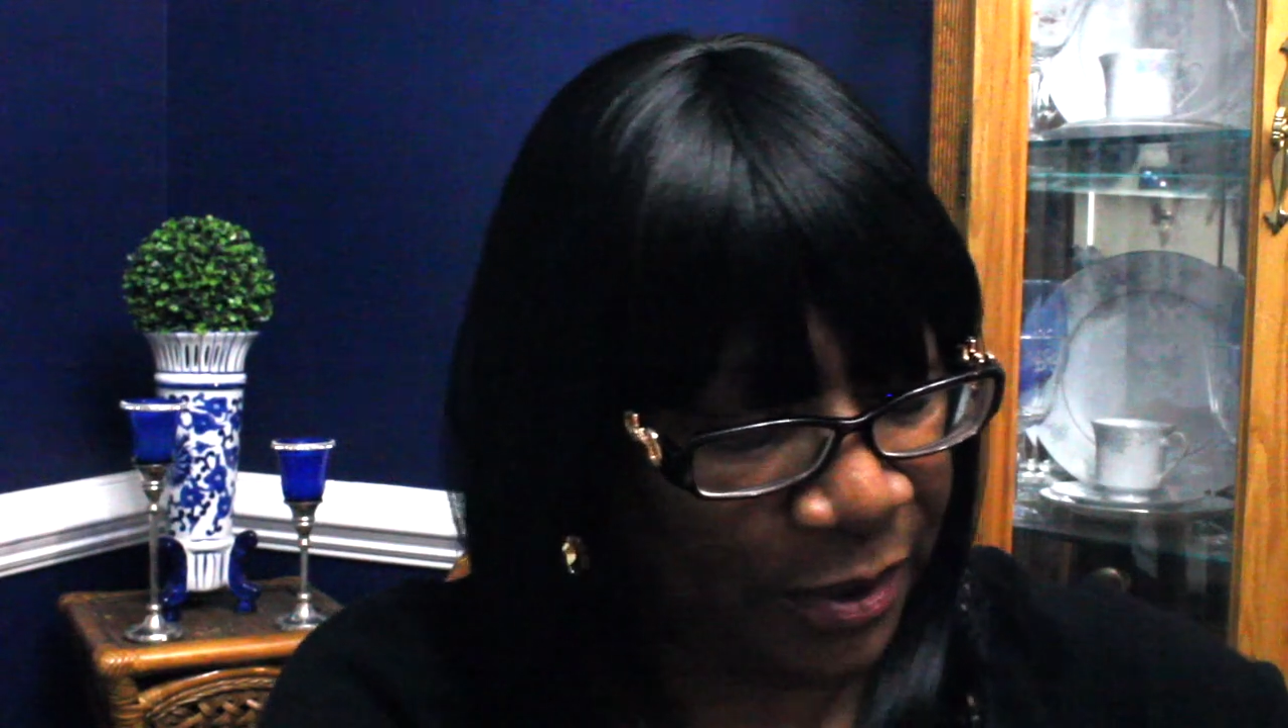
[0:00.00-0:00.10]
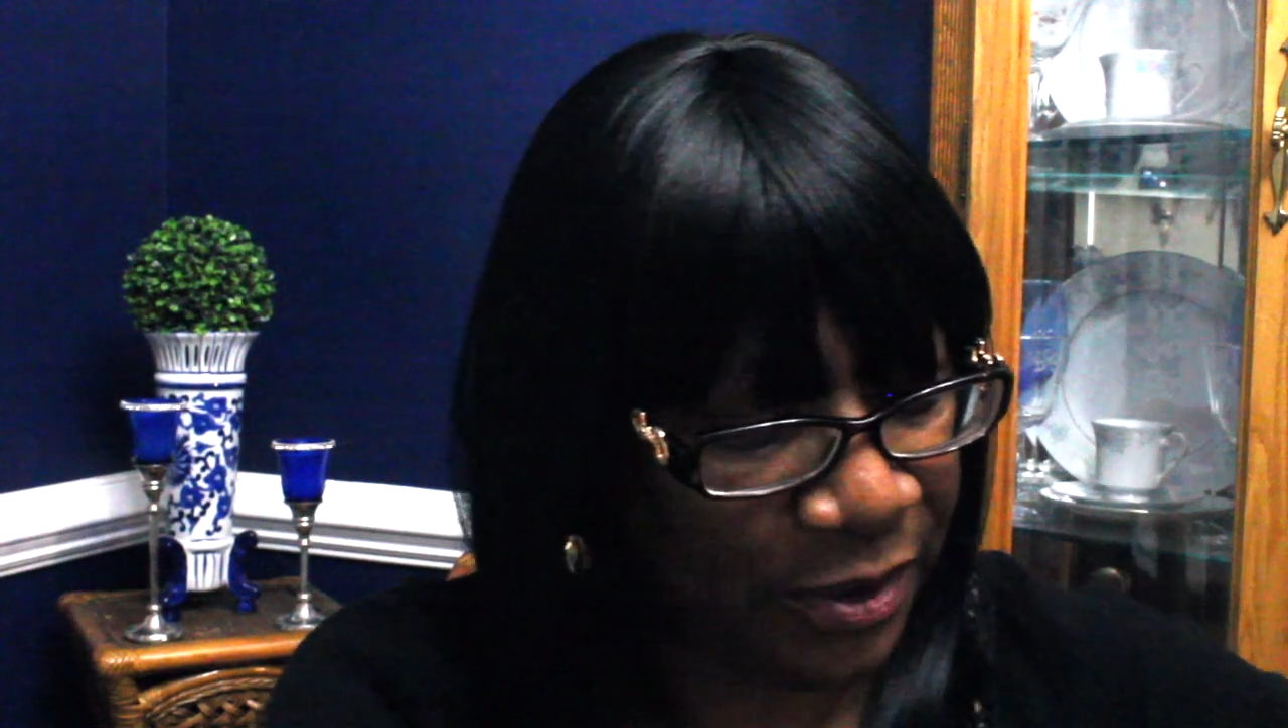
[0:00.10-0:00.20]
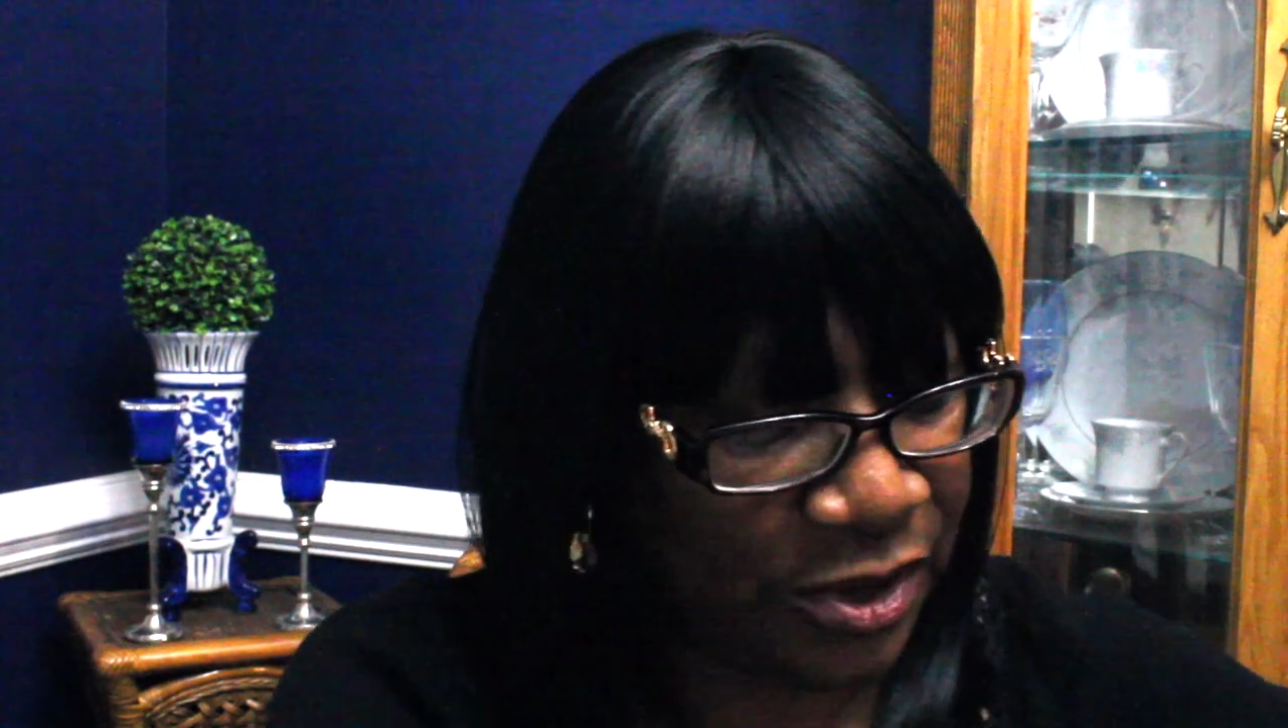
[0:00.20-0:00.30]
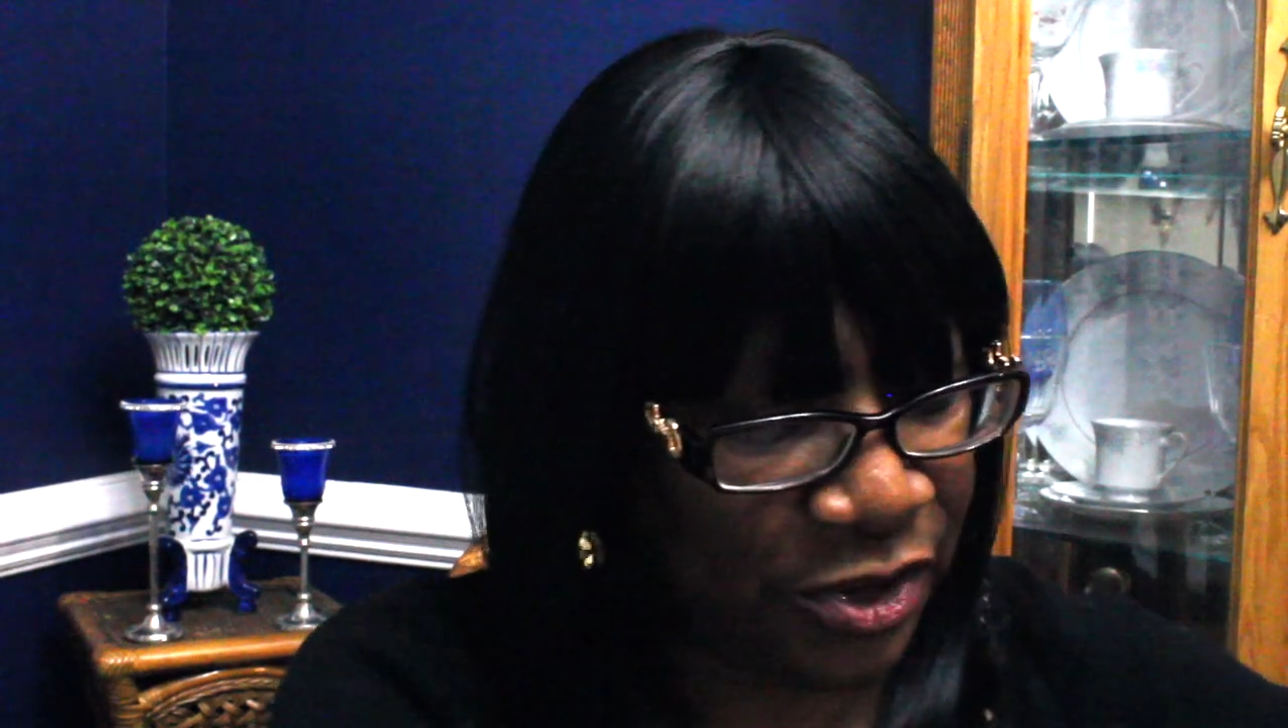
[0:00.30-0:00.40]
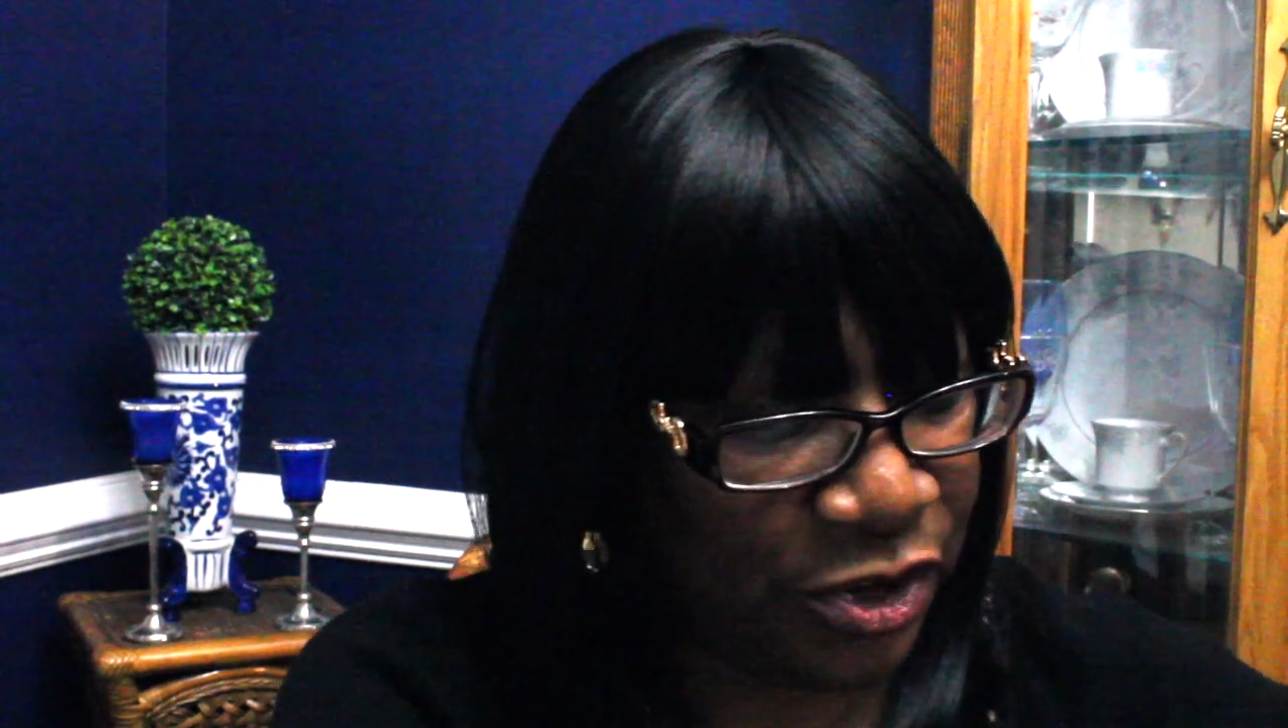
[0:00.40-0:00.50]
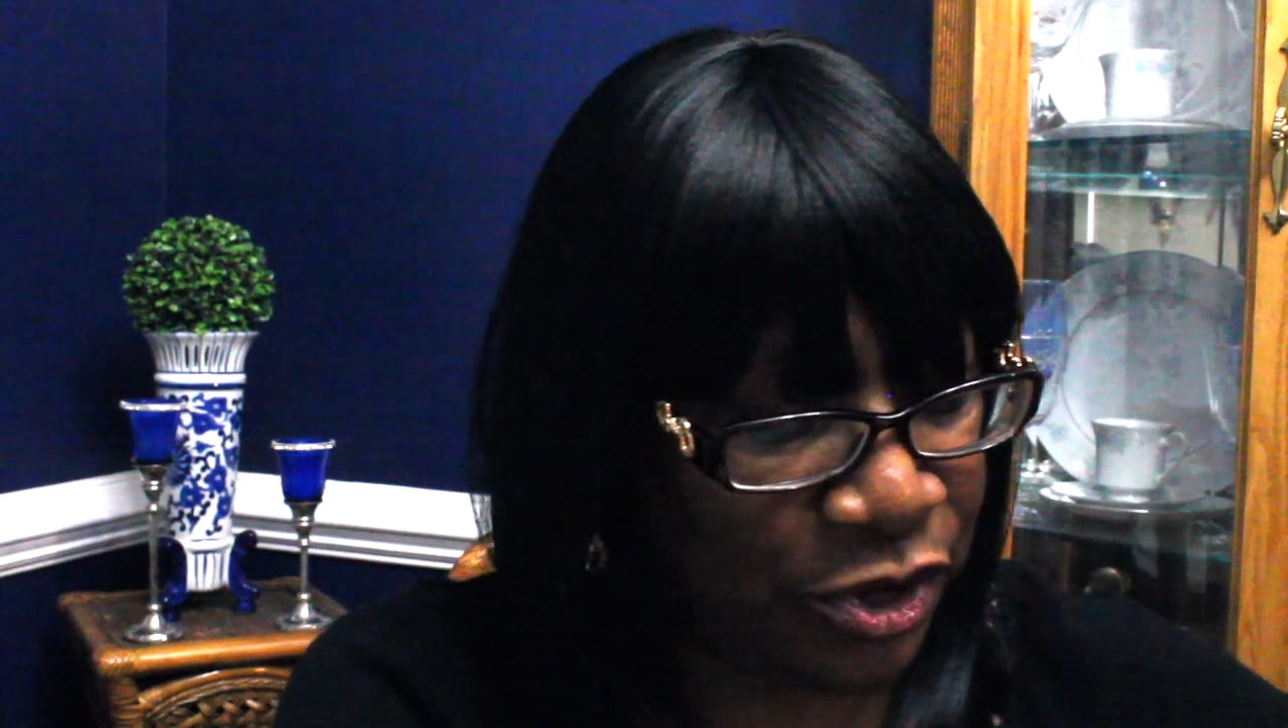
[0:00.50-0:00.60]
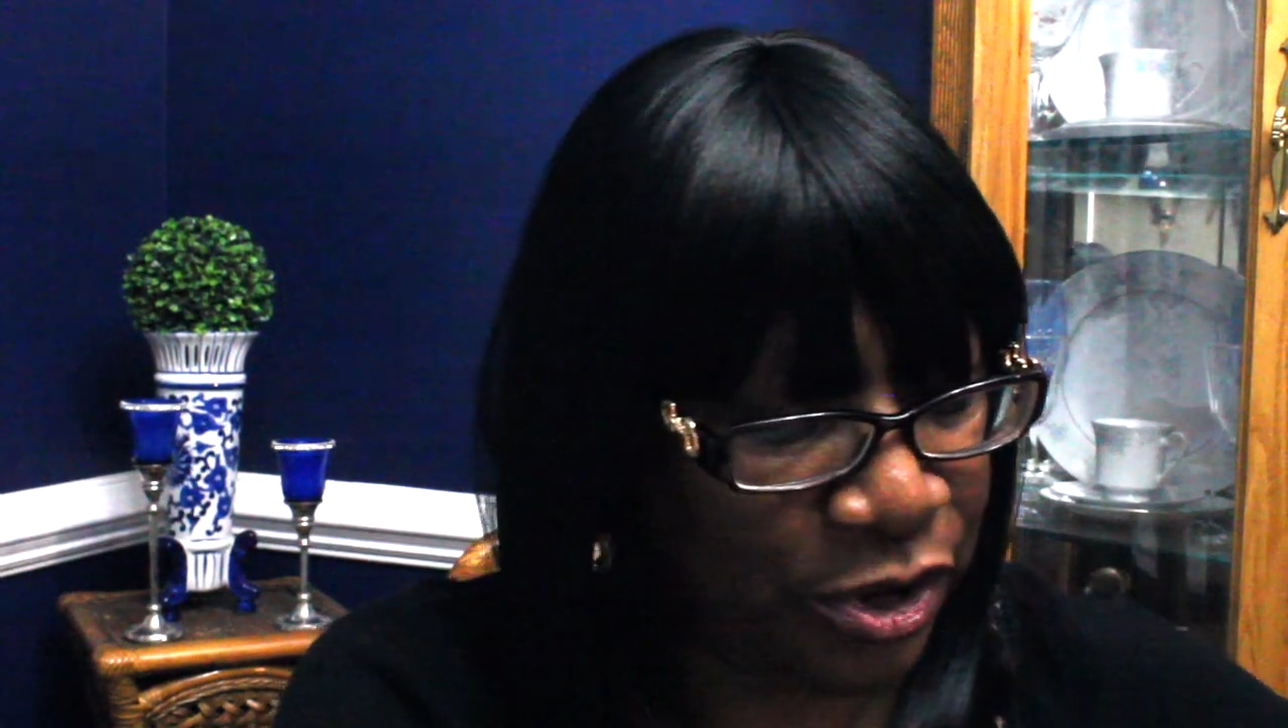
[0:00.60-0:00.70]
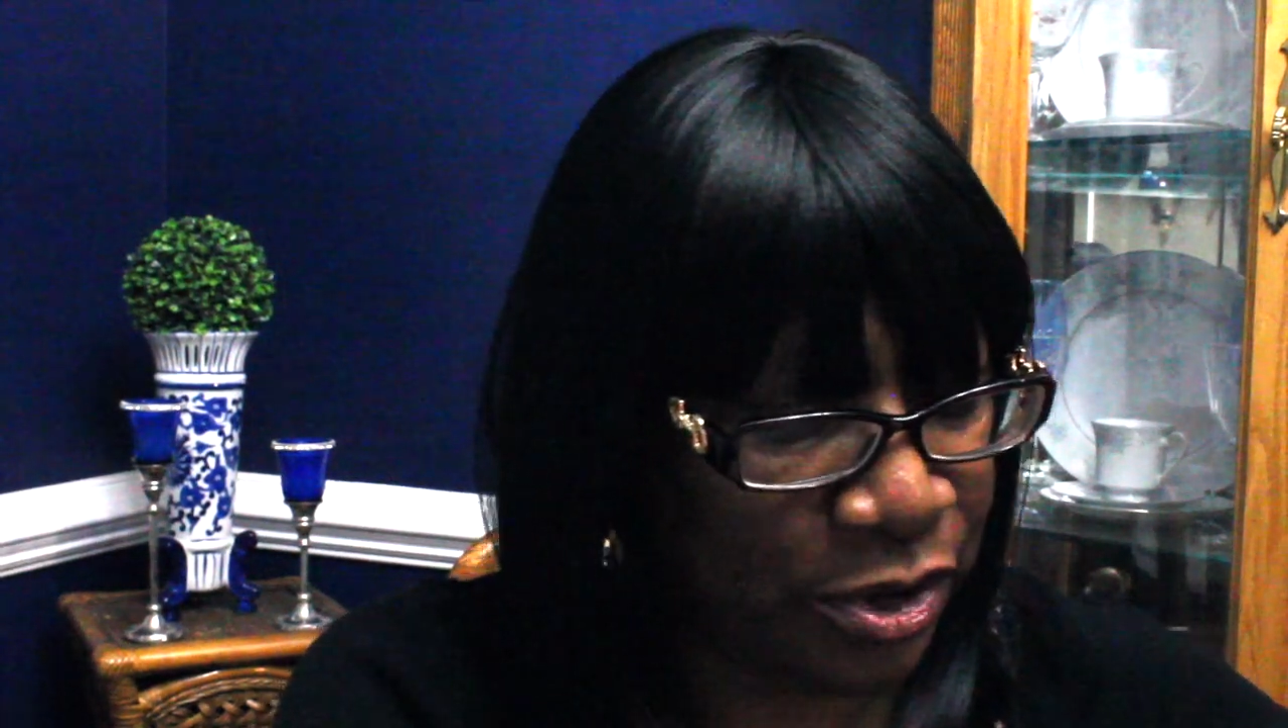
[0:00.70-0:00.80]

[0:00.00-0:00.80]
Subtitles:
purchased